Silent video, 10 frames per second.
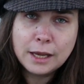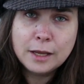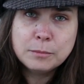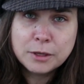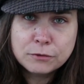
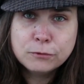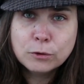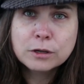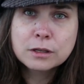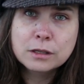and
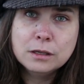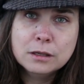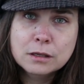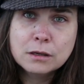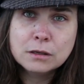
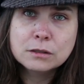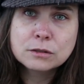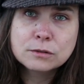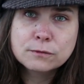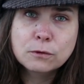metaphorically
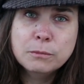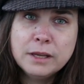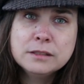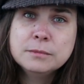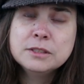calls for
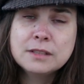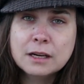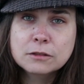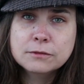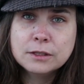men to be
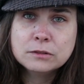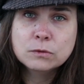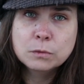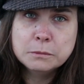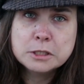
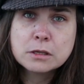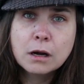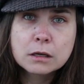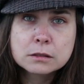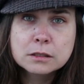sacrificed for women's
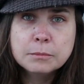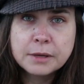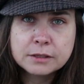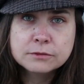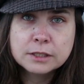honor and
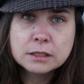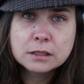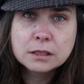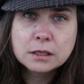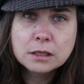benefit,